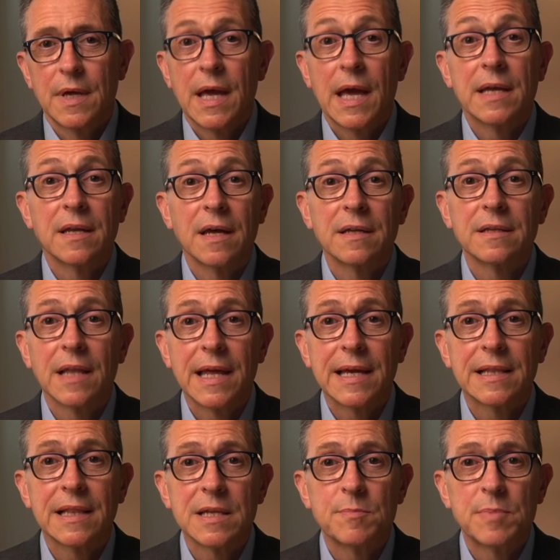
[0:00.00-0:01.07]
and
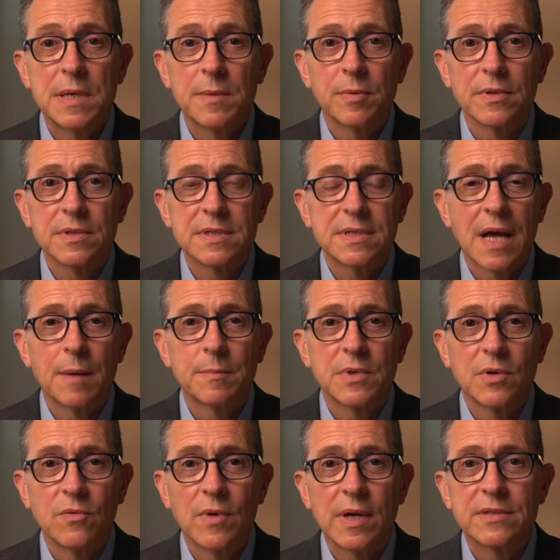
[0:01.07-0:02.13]
unlikely people stop to
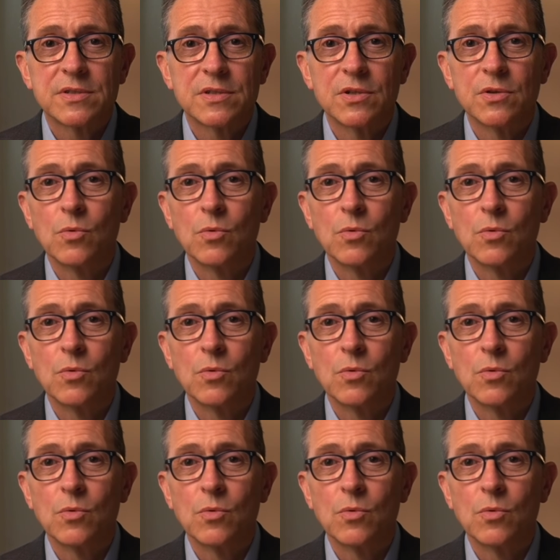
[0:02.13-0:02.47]
rescue